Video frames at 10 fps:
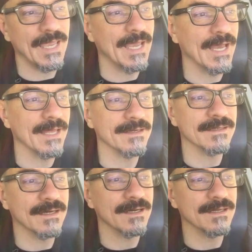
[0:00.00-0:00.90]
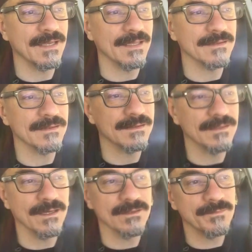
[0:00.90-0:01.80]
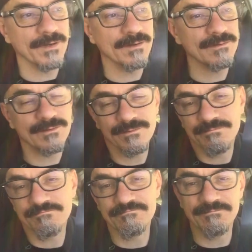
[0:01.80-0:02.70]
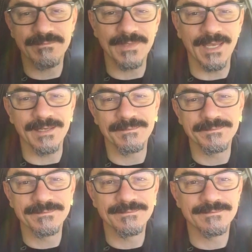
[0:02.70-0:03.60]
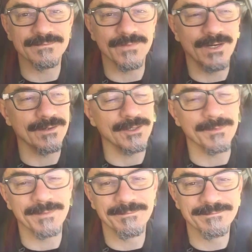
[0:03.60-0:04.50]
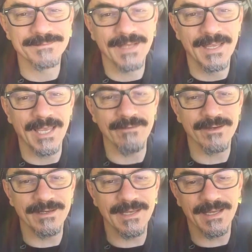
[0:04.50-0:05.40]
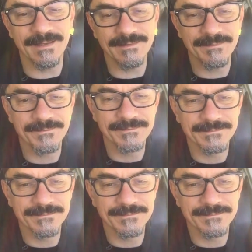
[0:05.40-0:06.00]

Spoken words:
and the other parts. Hey, we're all human. Have a Have a great day, guys.